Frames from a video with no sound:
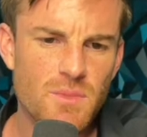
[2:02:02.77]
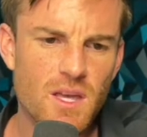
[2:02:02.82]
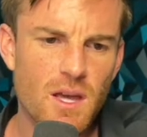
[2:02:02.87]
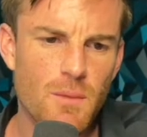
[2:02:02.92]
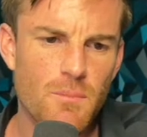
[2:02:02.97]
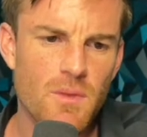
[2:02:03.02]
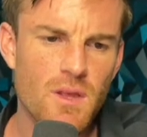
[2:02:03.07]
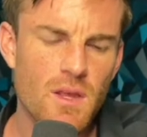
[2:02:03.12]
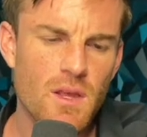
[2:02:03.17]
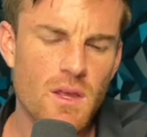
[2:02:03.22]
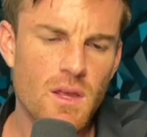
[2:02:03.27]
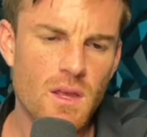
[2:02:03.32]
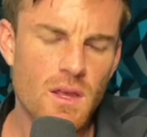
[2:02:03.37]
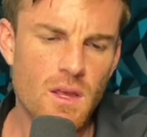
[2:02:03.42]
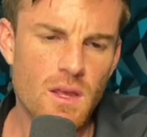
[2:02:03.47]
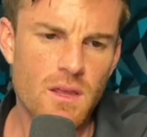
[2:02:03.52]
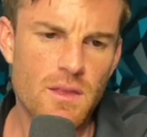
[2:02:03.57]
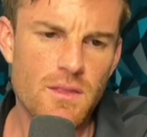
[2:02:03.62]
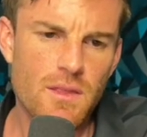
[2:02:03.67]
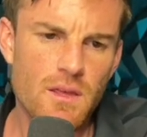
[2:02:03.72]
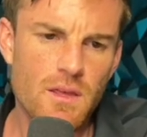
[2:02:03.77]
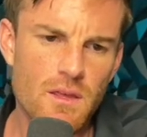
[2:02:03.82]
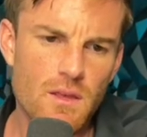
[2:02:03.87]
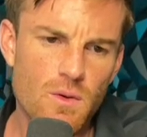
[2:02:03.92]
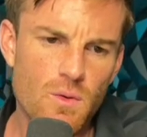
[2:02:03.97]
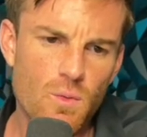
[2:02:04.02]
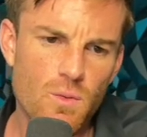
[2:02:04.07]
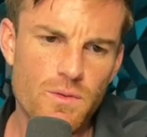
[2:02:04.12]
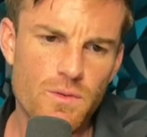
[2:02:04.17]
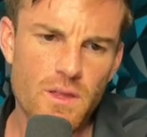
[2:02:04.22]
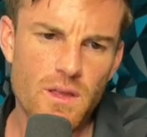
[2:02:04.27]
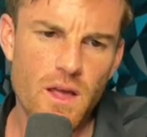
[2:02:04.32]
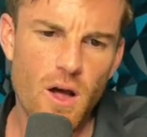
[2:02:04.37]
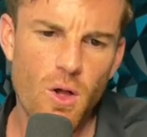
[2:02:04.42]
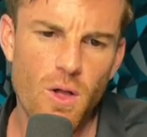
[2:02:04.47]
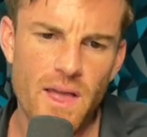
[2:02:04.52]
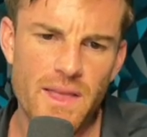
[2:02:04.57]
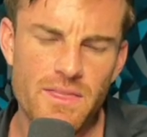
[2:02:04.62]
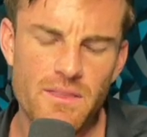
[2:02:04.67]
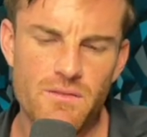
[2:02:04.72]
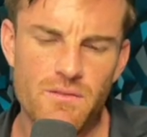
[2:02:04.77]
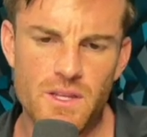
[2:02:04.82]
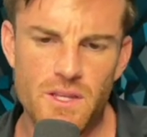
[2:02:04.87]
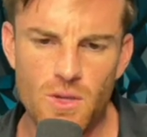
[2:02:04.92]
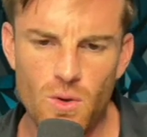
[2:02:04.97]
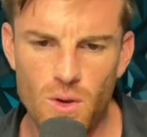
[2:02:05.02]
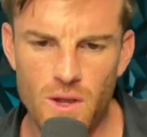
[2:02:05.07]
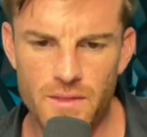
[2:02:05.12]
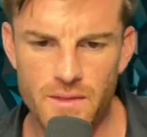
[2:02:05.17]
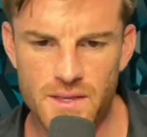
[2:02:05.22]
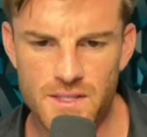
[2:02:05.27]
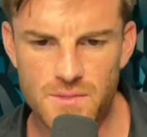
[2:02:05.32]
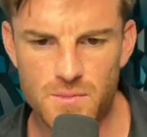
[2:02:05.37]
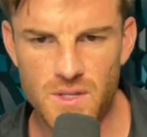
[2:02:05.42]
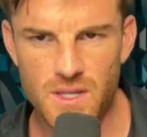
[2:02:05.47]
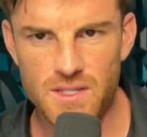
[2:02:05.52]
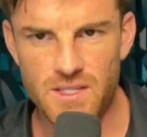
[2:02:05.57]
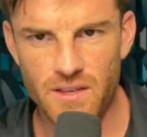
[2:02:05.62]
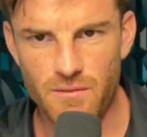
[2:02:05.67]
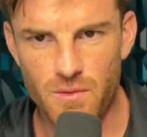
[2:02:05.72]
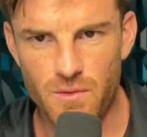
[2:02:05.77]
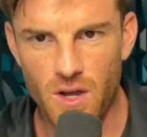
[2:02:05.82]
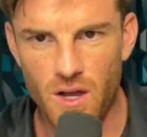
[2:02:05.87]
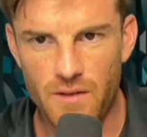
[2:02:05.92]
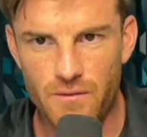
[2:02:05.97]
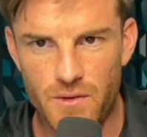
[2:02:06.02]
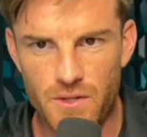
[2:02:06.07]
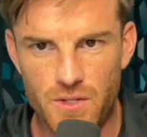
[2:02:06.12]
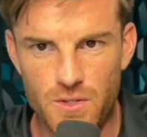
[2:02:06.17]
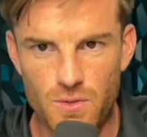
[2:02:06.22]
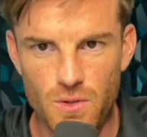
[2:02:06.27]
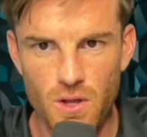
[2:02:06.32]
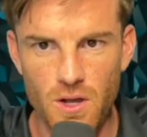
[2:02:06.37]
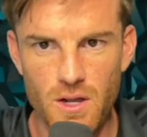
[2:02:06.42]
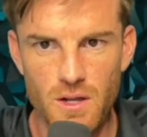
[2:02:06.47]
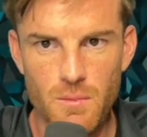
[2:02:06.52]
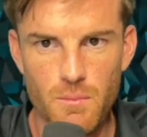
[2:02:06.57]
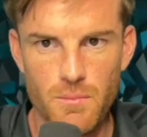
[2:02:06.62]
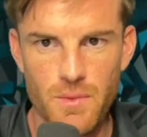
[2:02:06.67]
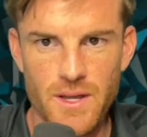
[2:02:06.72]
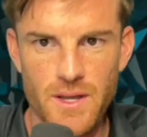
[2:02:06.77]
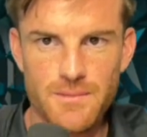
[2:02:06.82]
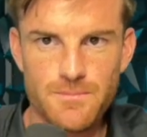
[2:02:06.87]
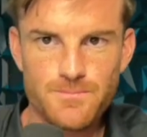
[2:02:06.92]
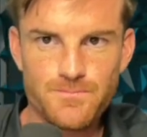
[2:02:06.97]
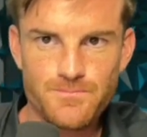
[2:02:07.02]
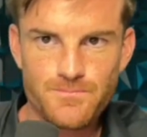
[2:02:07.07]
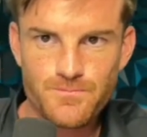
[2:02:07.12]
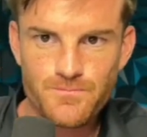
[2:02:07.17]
become the, the I'll end the video on this because I've gone for too long, but